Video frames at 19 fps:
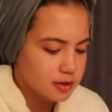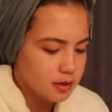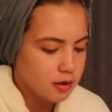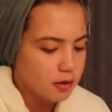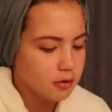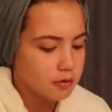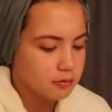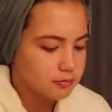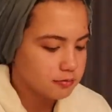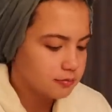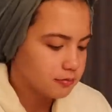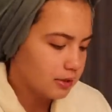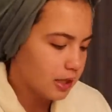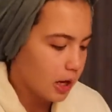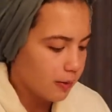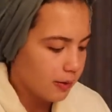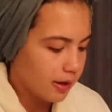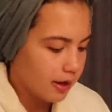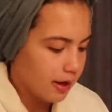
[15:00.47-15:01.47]
So
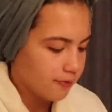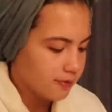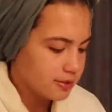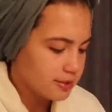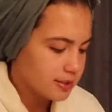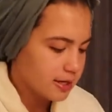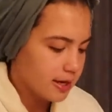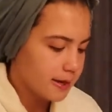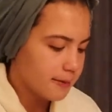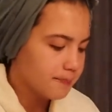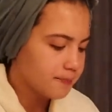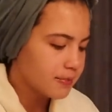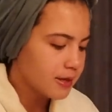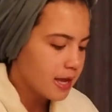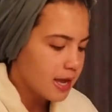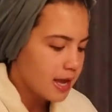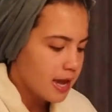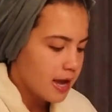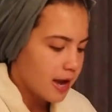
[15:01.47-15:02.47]
now I have a set.
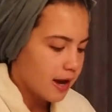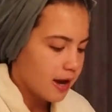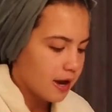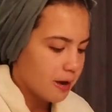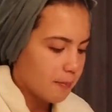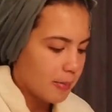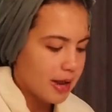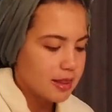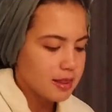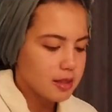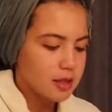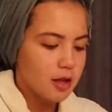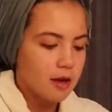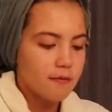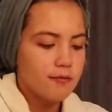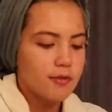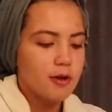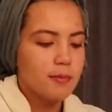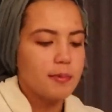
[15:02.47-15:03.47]
Um, I
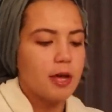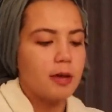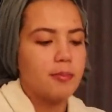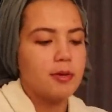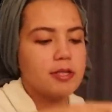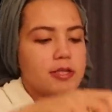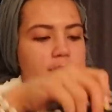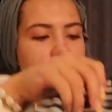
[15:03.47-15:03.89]
love their baby